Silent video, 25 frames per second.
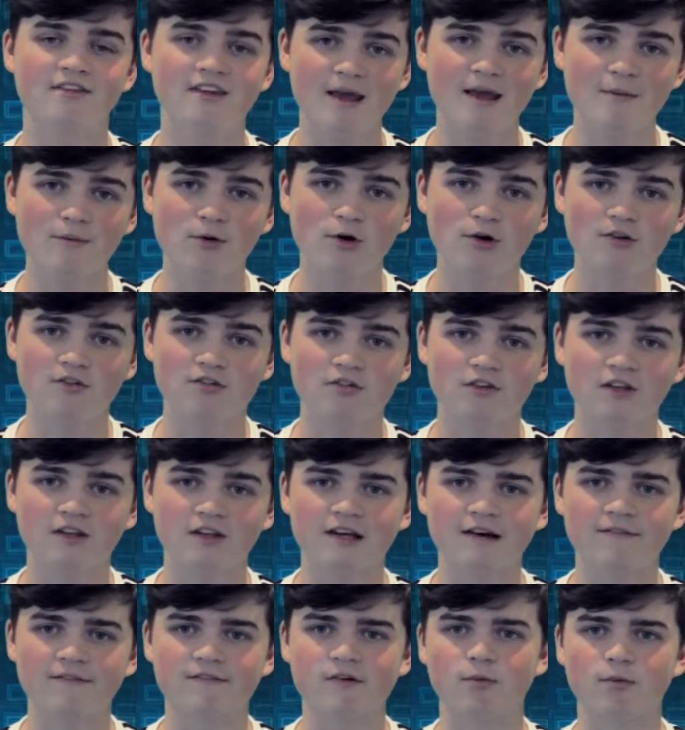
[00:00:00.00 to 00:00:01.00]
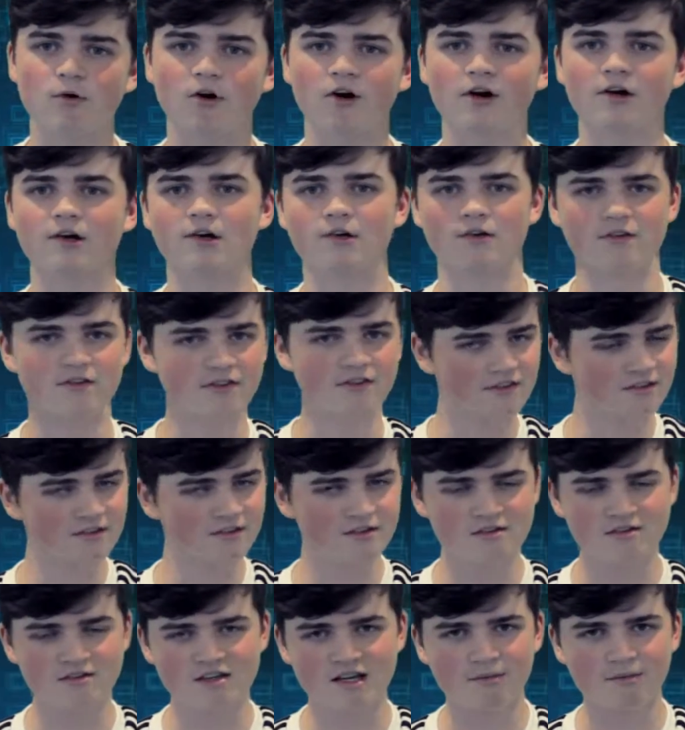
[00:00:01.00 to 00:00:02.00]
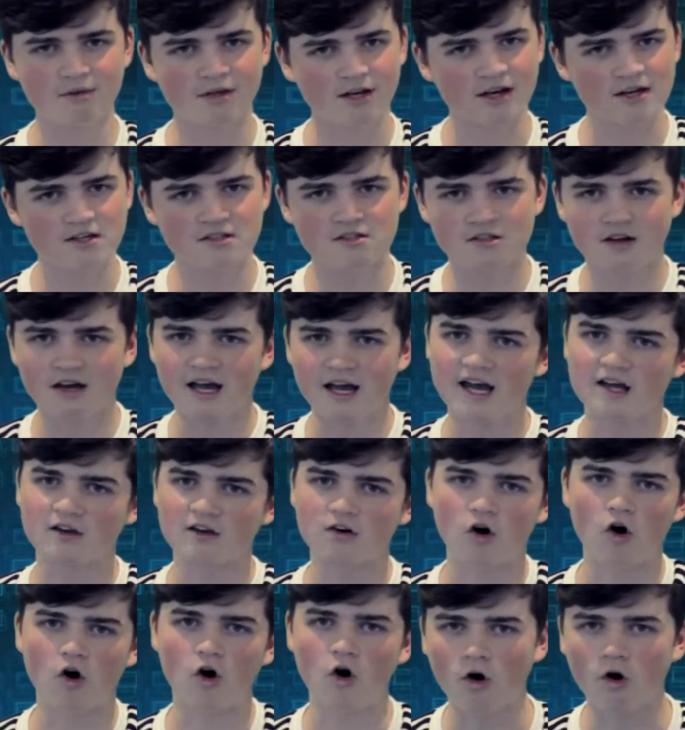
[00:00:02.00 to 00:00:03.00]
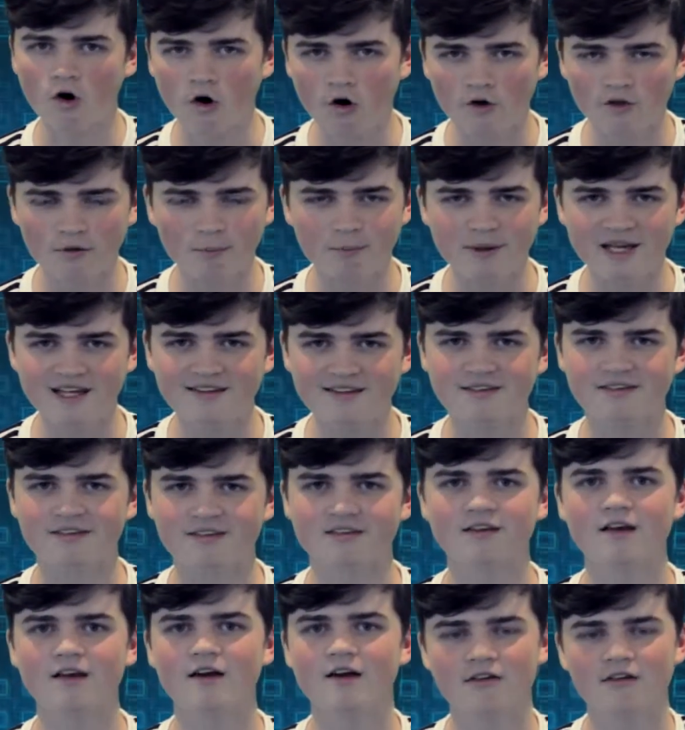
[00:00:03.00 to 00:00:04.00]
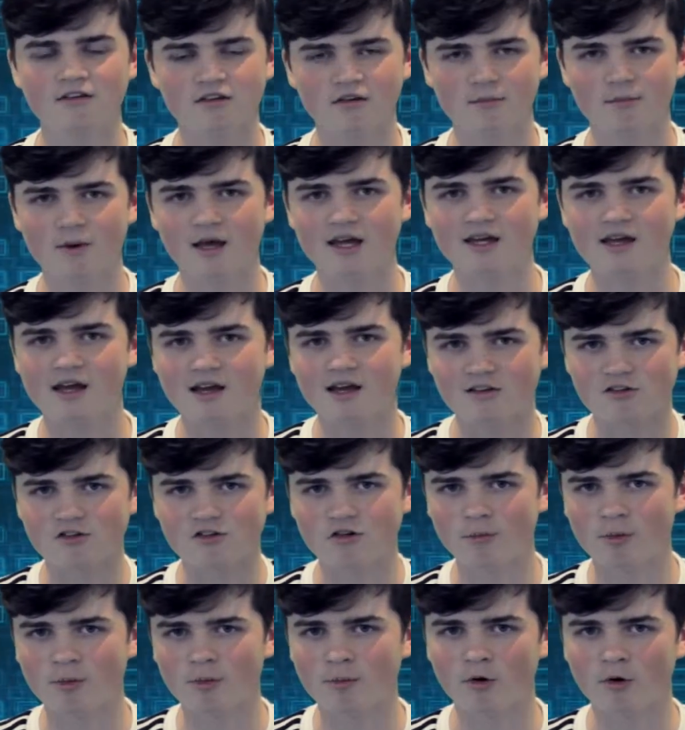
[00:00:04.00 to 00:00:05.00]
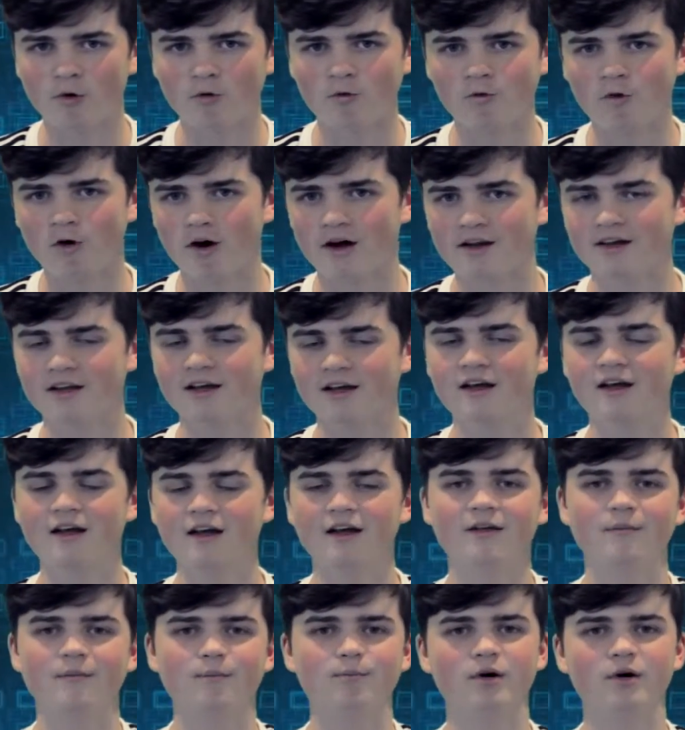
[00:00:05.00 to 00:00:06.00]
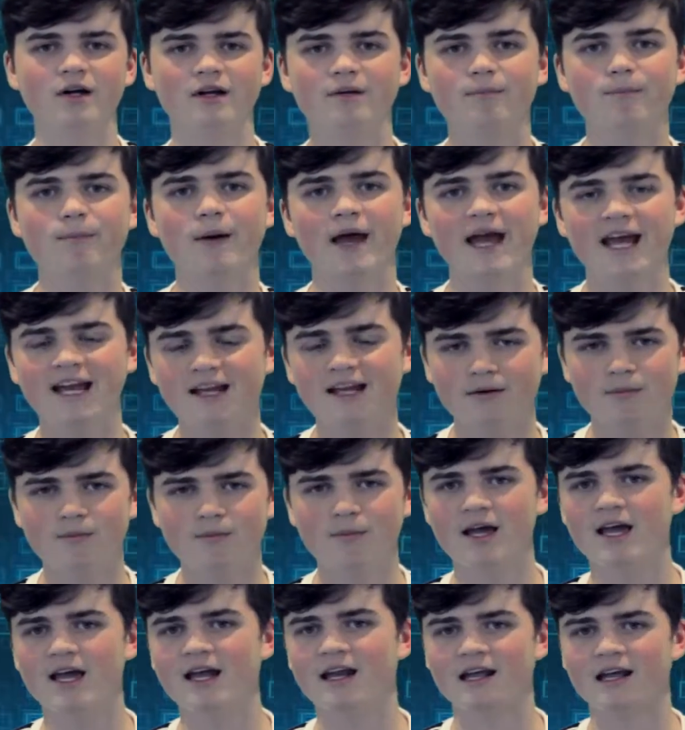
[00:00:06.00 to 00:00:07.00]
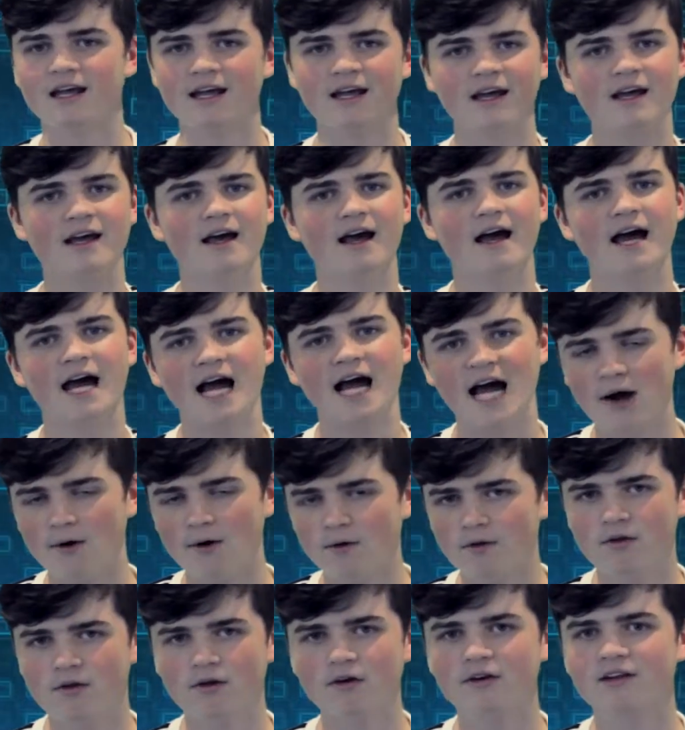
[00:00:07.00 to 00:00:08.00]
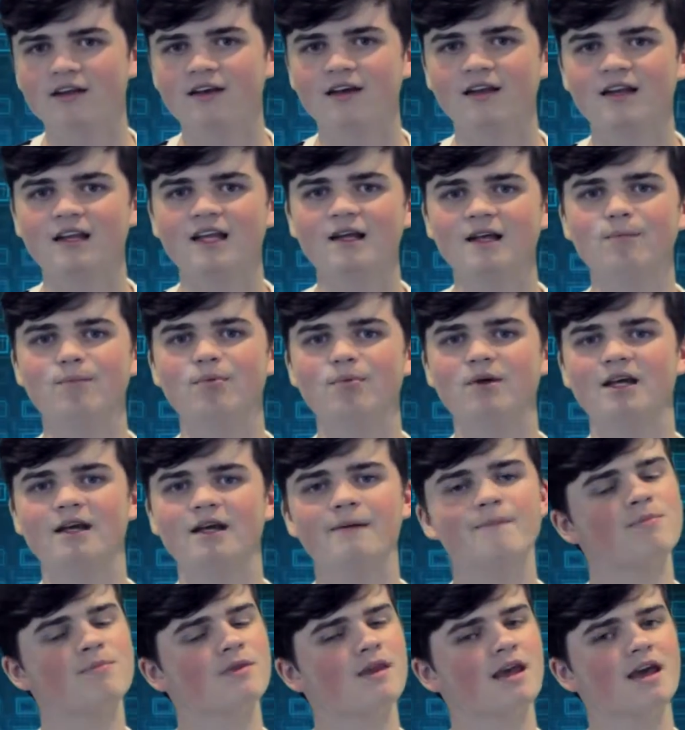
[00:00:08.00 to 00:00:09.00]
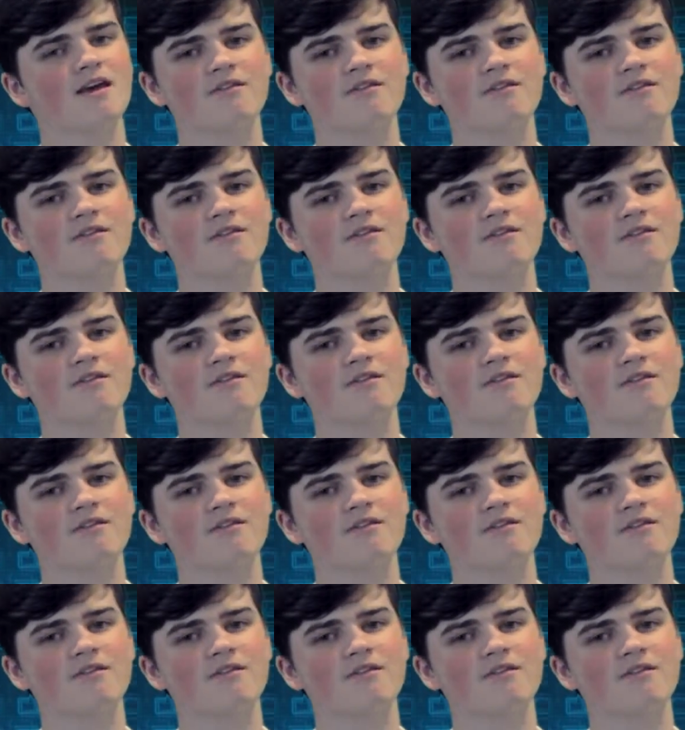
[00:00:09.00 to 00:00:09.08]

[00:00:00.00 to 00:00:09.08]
Same goes for the Denver Broncos. This is a team that I saw had all the pieces to make a Super Bowl run. But Peyton Manning, how good can he be?